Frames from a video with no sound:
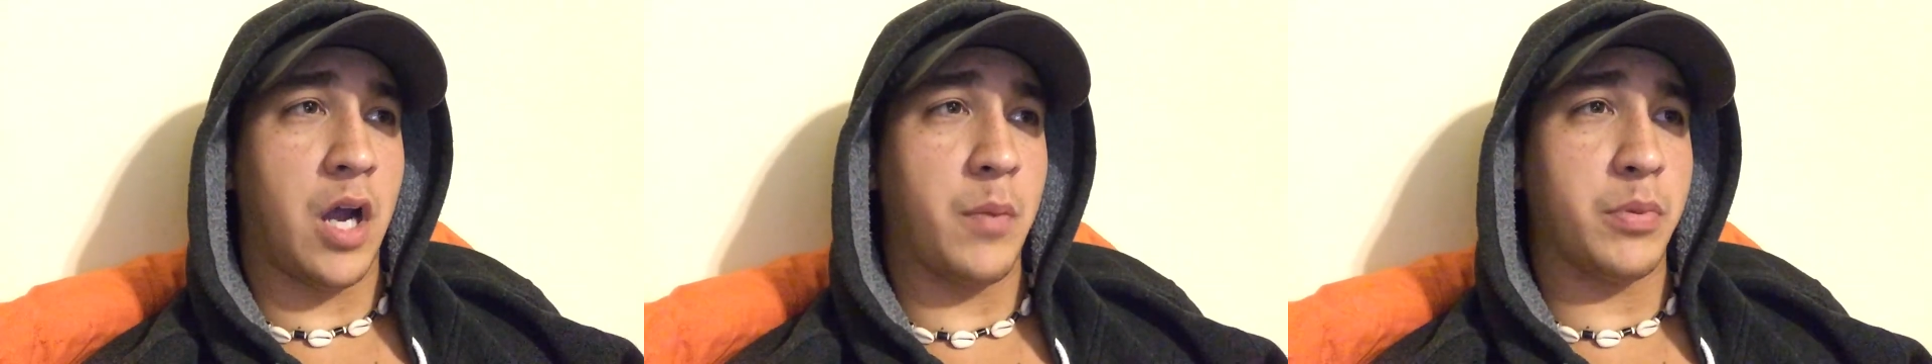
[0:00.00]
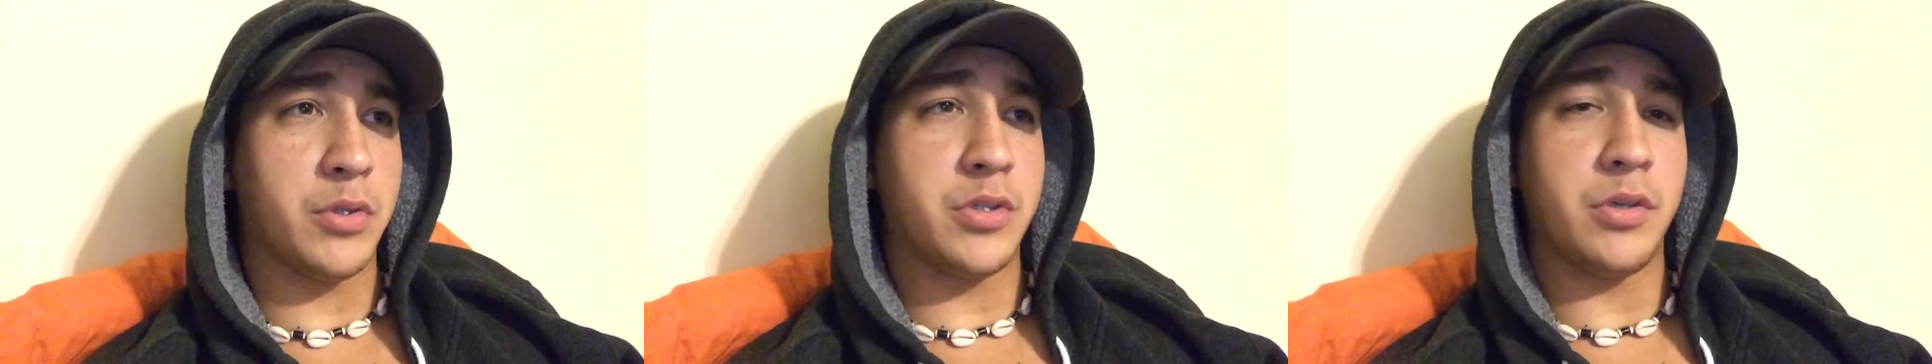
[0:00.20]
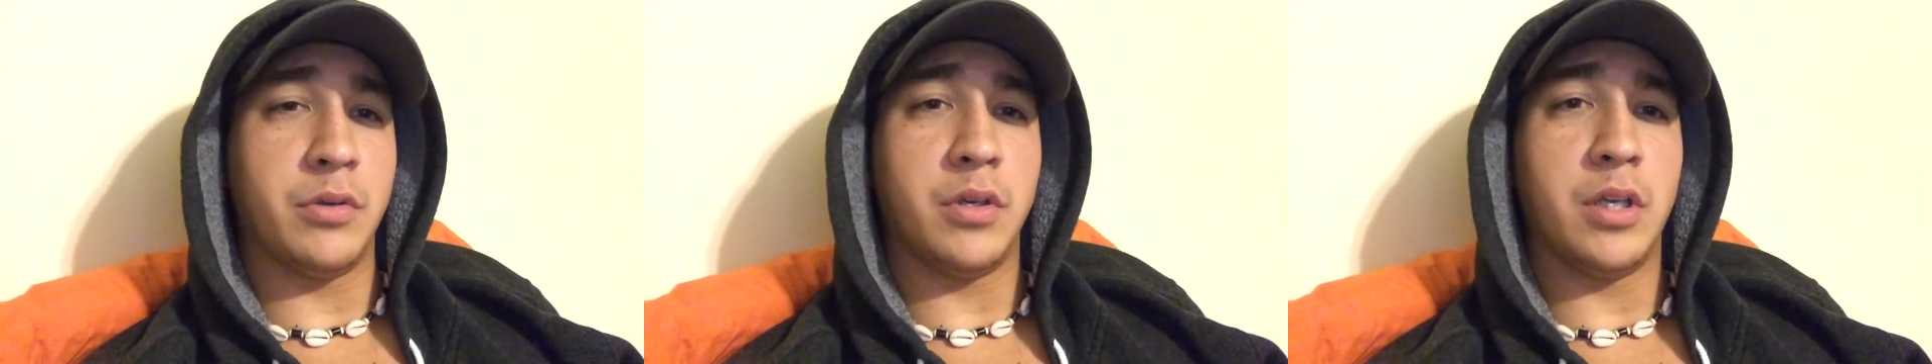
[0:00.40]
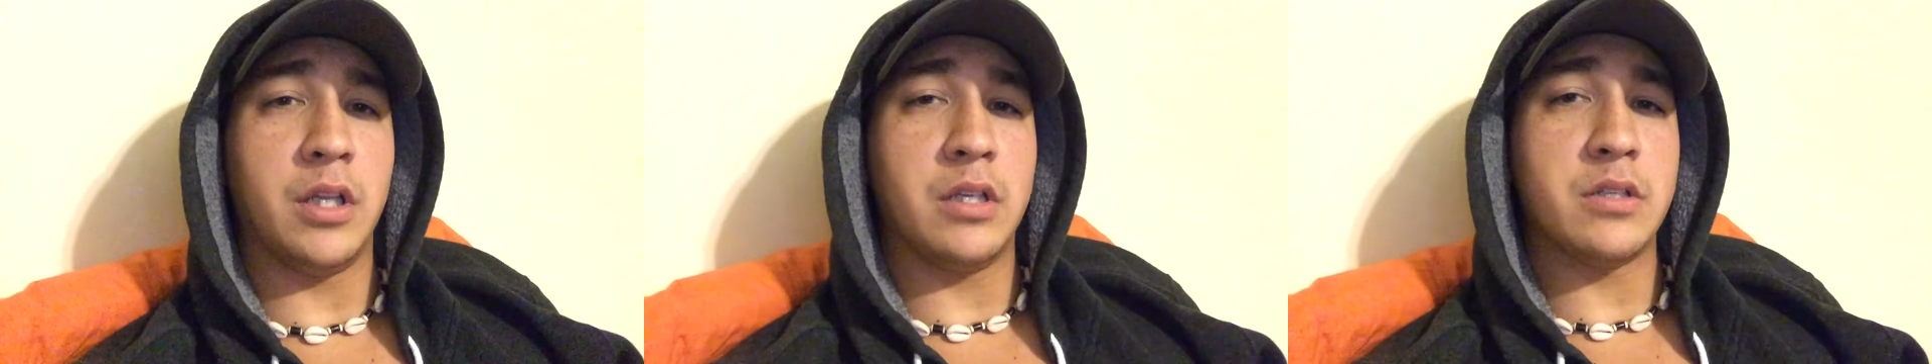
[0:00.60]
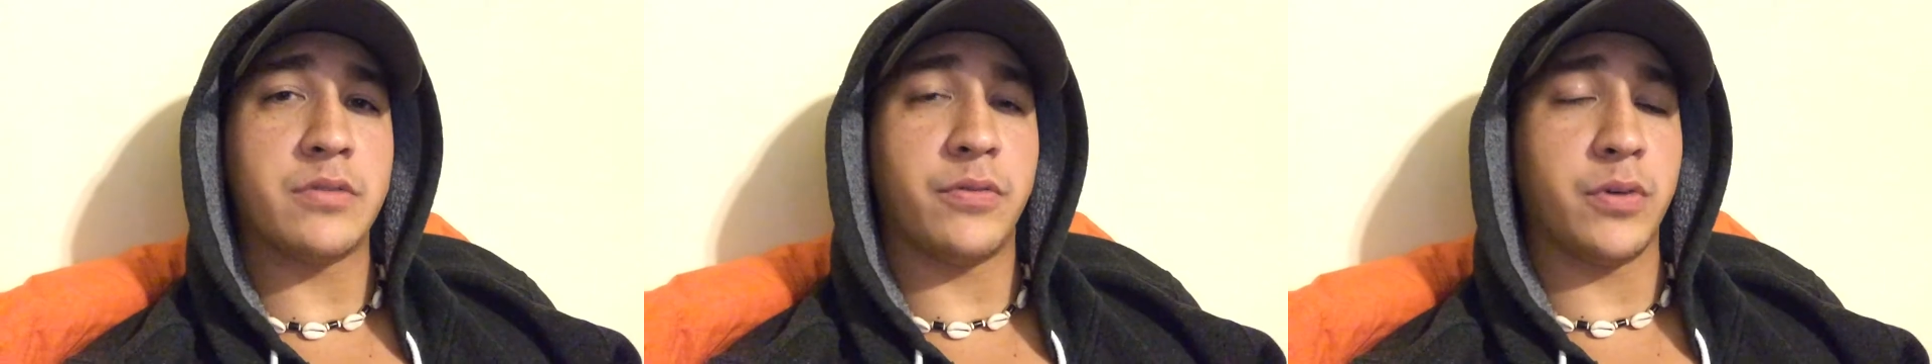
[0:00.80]

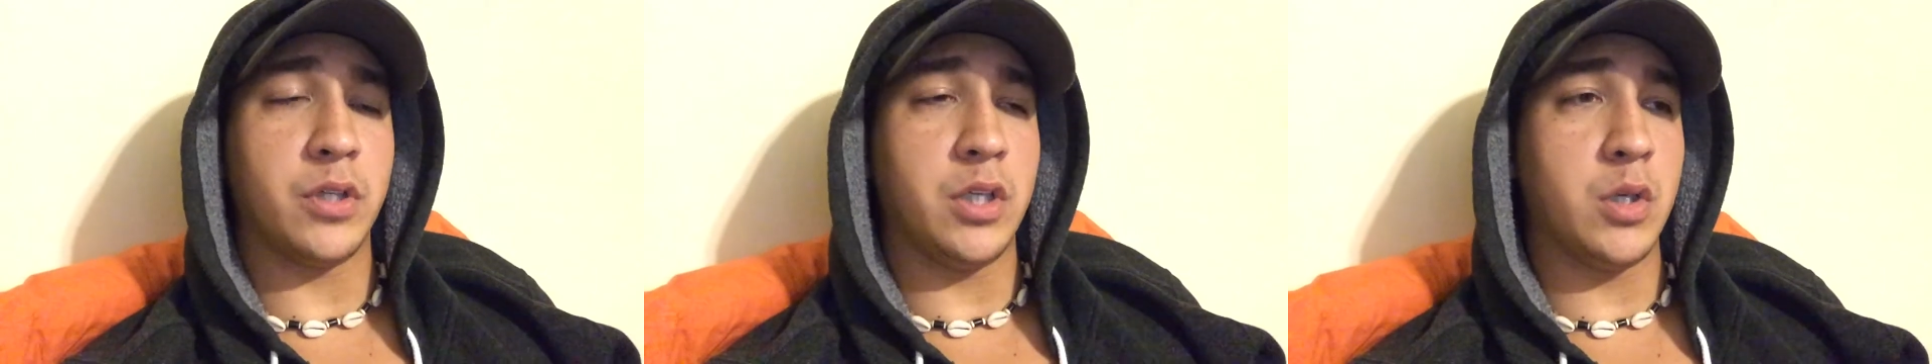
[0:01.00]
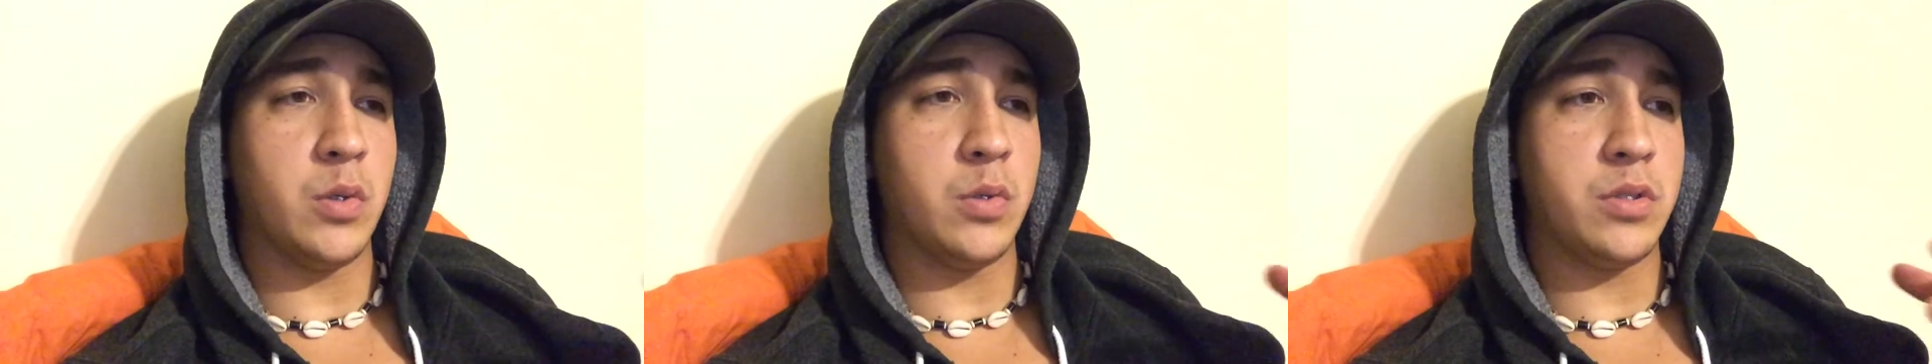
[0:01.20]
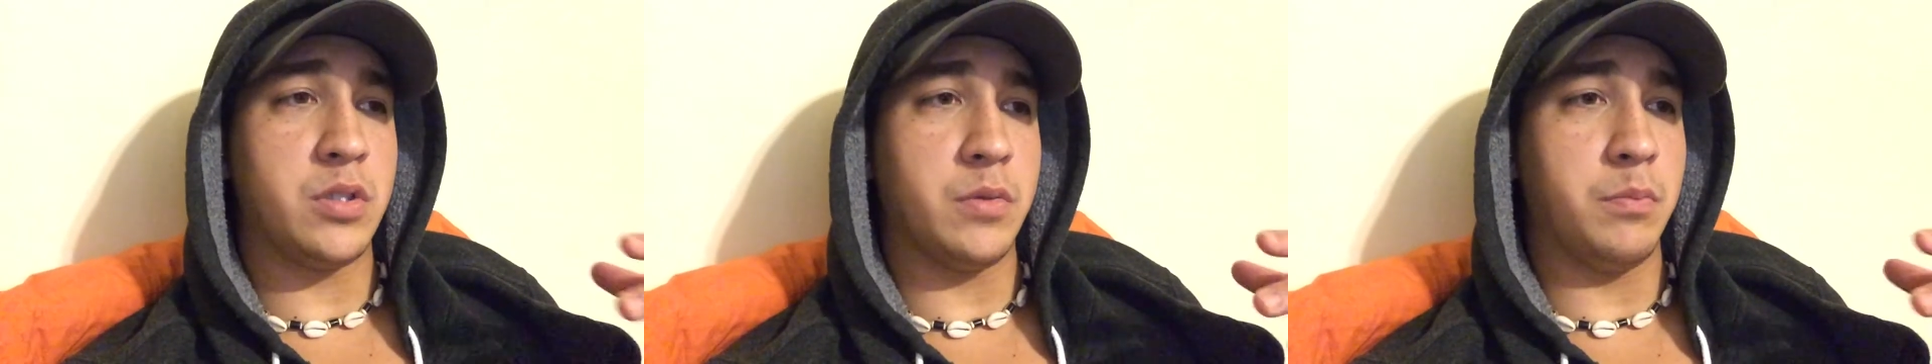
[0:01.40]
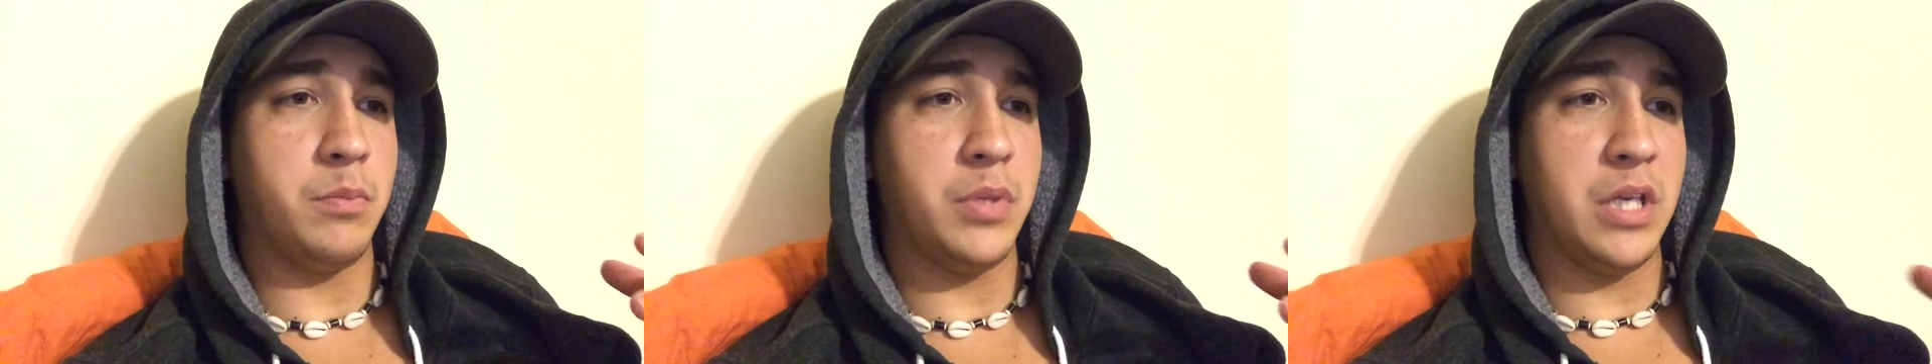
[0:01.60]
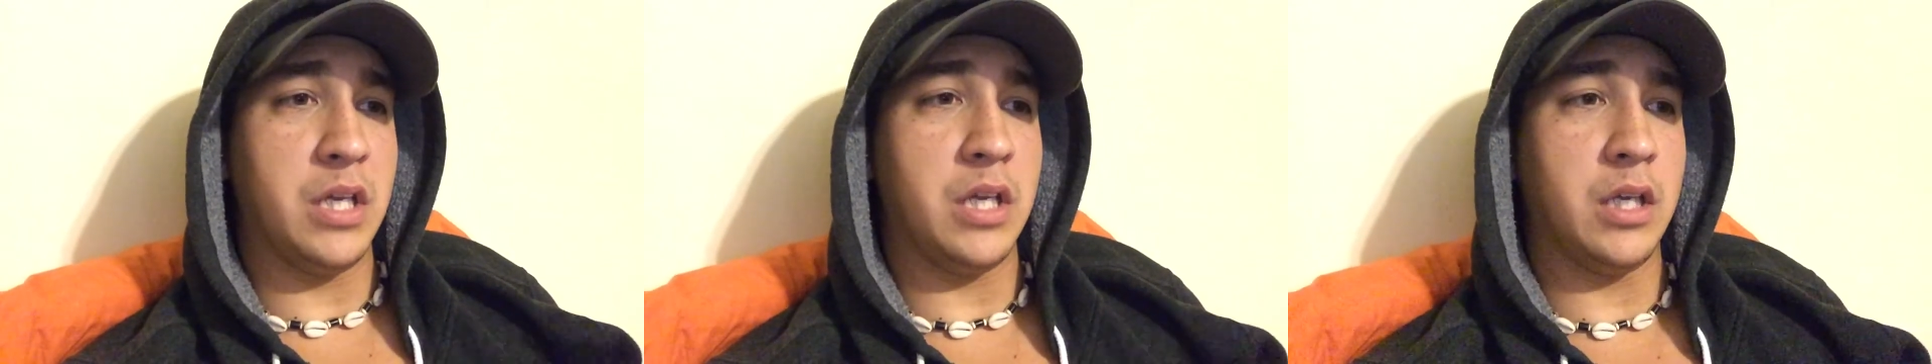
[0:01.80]
opportunities for you to
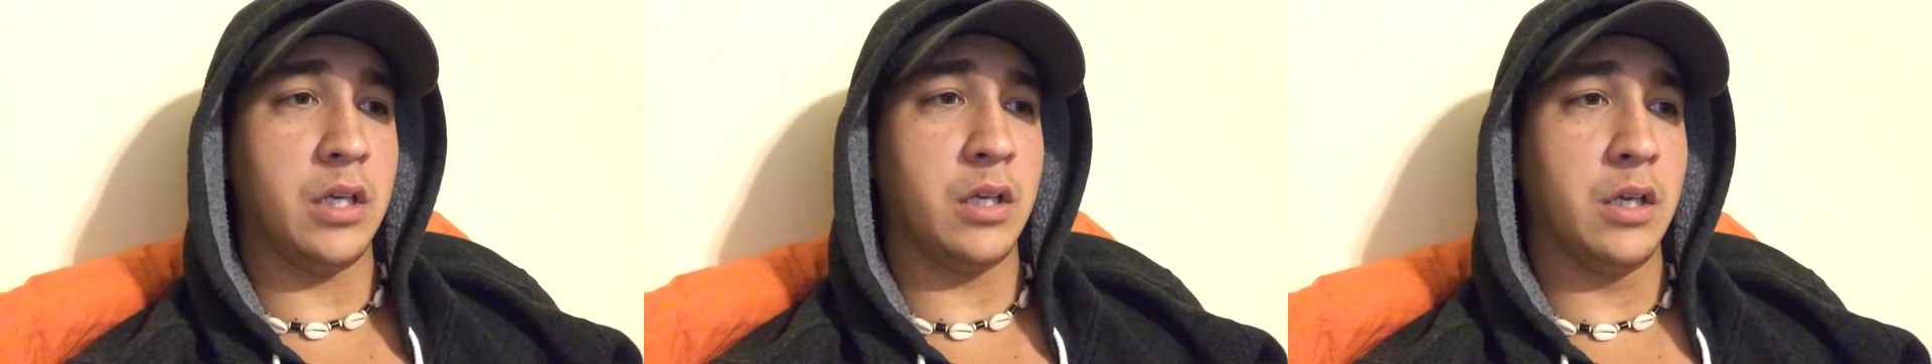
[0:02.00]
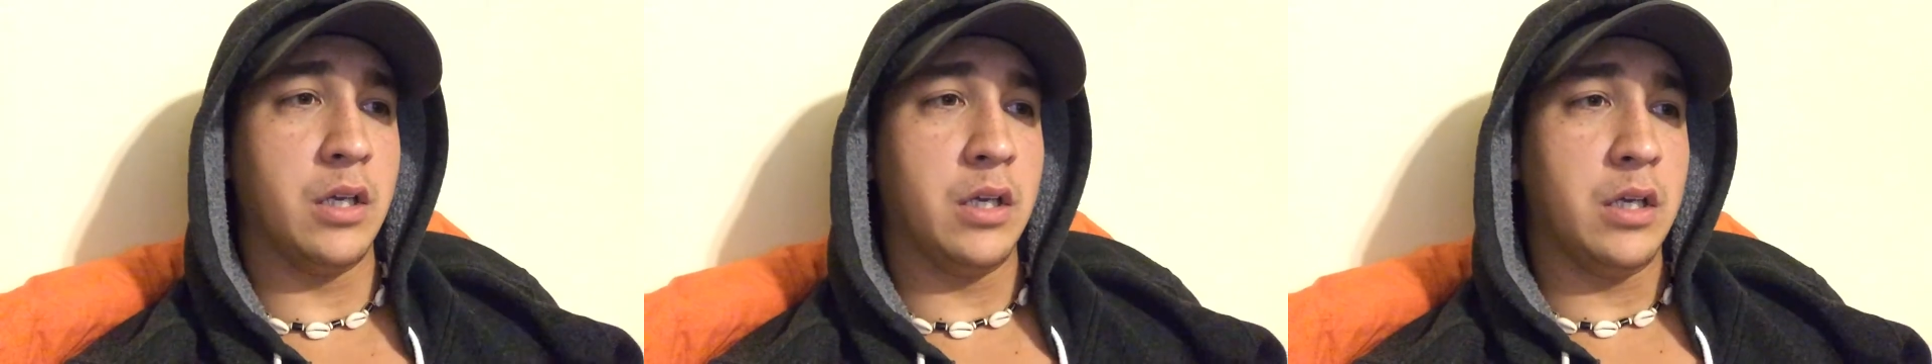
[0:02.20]
be